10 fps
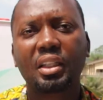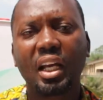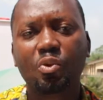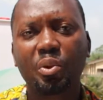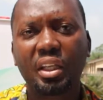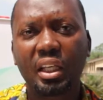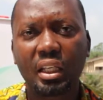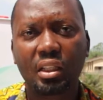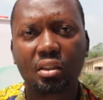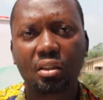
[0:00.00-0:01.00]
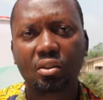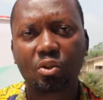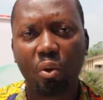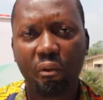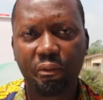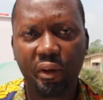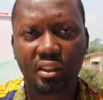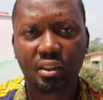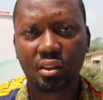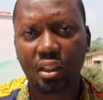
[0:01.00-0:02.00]
that we need to
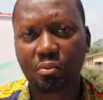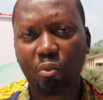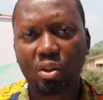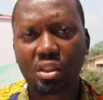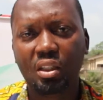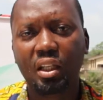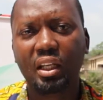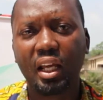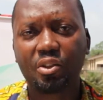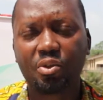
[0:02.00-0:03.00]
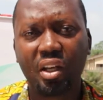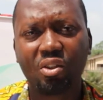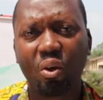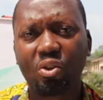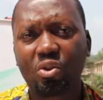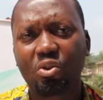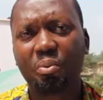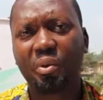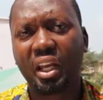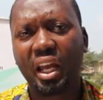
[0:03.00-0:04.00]
affect the small scale industry and also
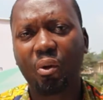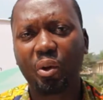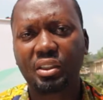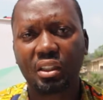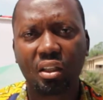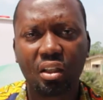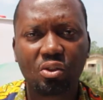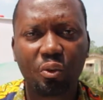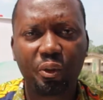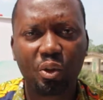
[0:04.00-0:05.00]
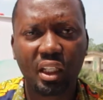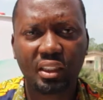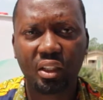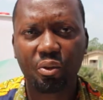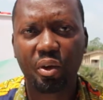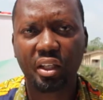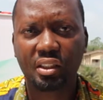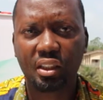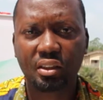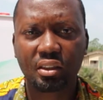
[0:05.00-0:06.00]
to bring equity to future
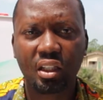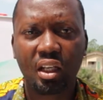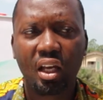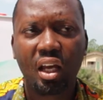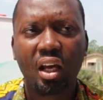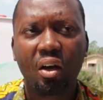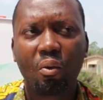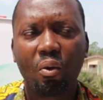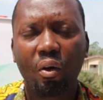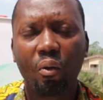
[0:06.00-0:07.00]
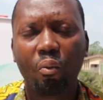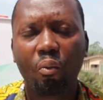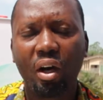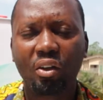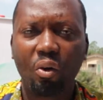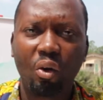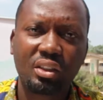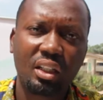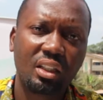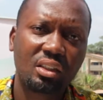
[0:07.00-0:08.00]
generations. One
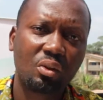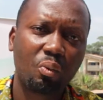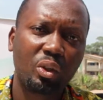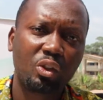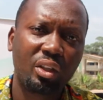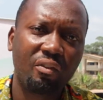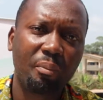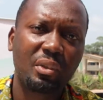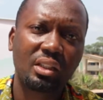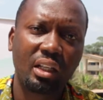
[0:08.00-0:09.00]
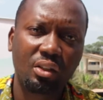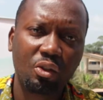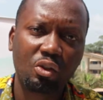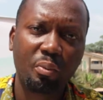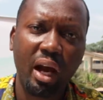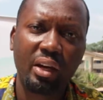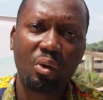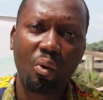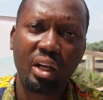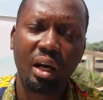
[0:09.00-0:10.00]
caution is we should never be seduced by
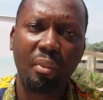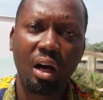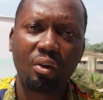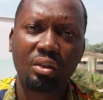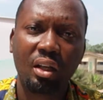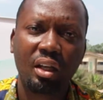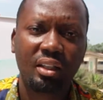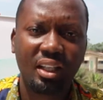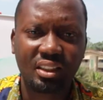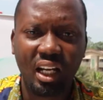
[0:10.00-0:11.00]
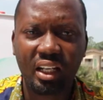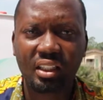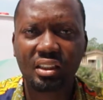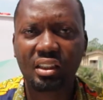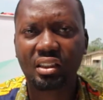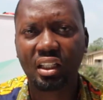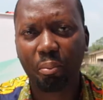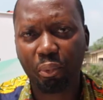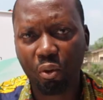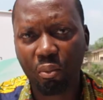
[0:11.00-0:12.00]
knowing about the challenges and
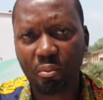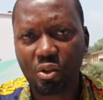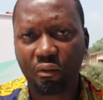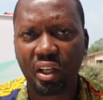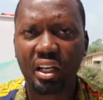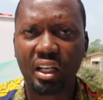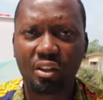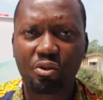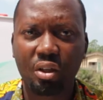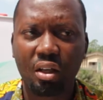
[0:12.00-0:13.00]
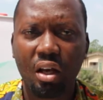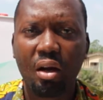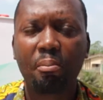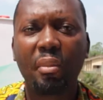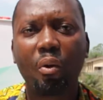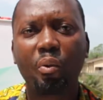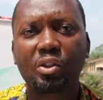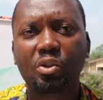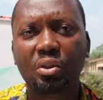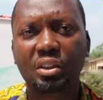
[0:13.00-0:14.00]
the problems of the industry, but
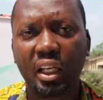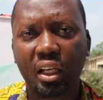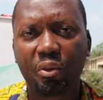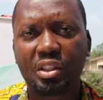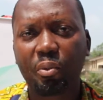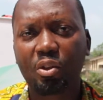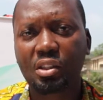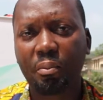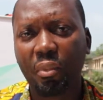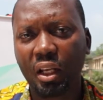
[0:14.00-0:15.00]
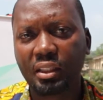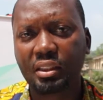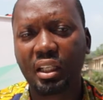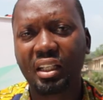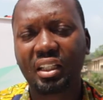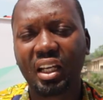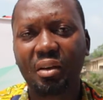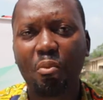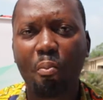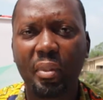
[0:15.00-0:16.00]
we should take responsibility and
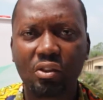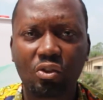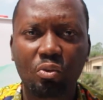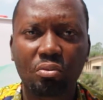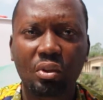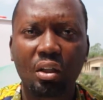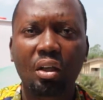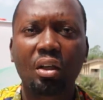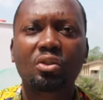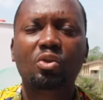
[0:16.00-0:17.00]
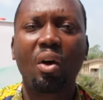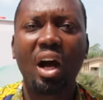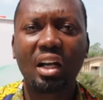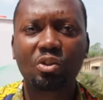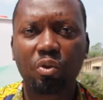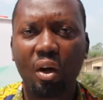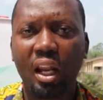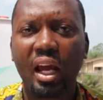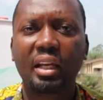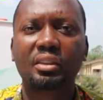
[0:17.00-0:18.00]
gain momentum to
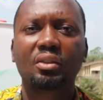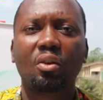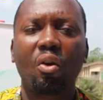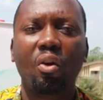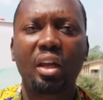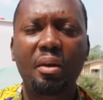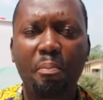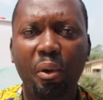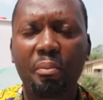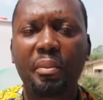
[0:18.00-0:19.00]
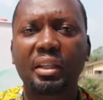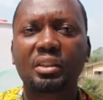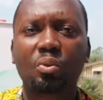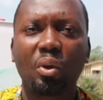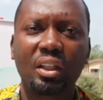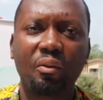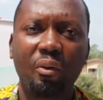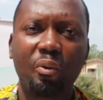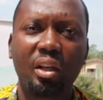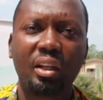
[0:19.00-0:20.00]
actualize or implement
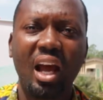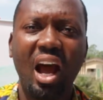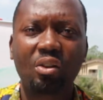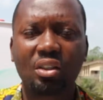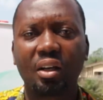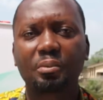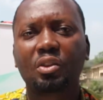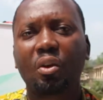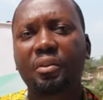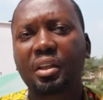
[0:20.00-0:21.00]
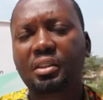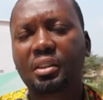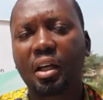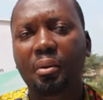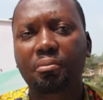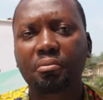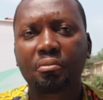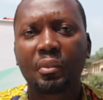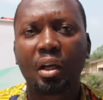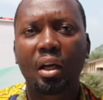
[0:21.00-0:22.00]
whatever the outcomes of this
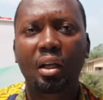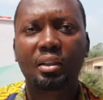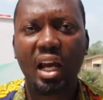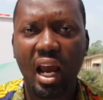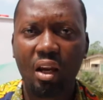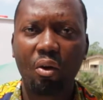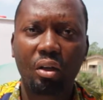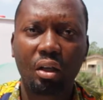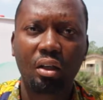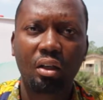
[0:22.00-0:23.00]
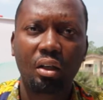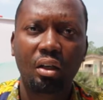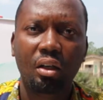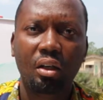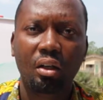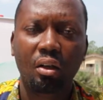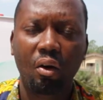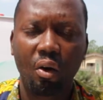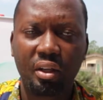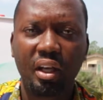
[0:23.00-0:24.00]
dialogue
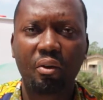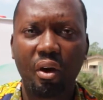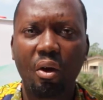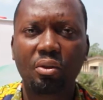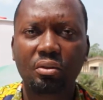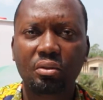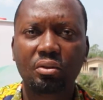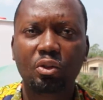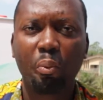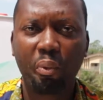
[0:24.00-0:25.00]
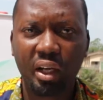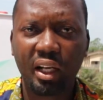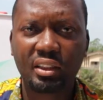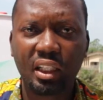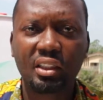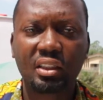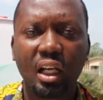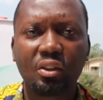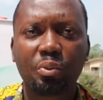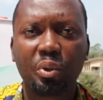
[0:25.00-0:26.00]
on the ground to bring the change
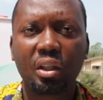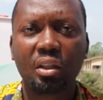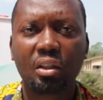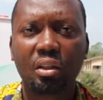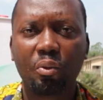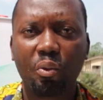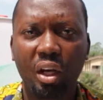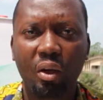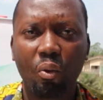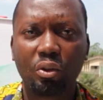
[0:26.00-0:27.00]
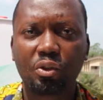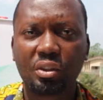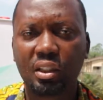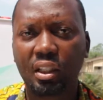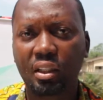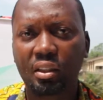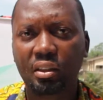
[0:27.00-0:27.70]
that we really want to see.